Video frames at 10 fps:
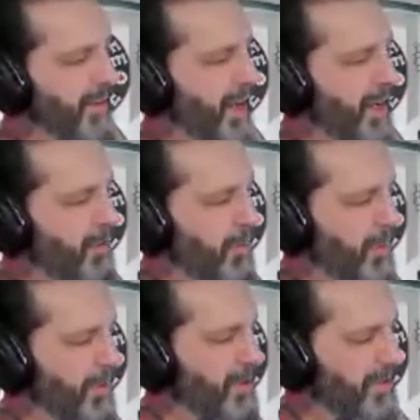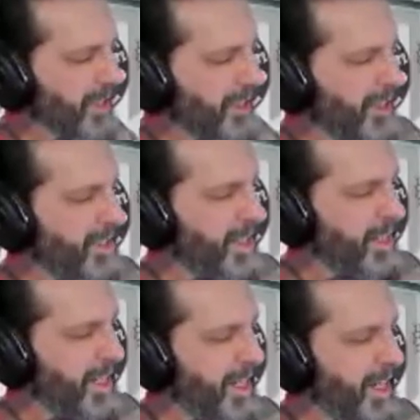I remember using this
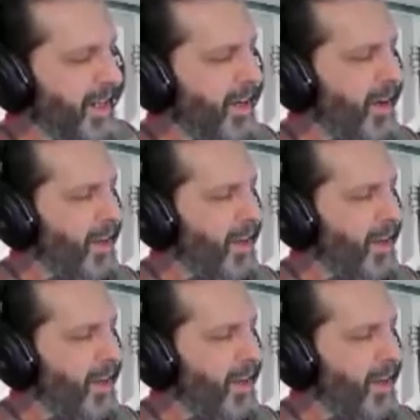and thinking,